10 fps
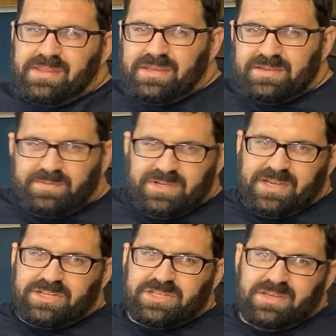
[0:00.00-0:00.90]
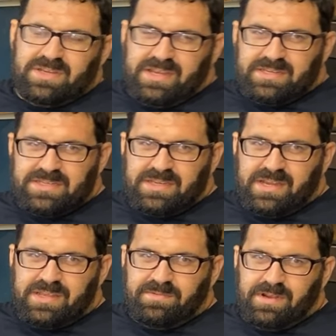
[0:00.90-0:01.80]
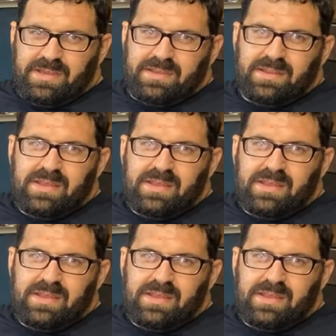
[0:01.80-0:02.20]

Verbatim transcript: end of production in 1991.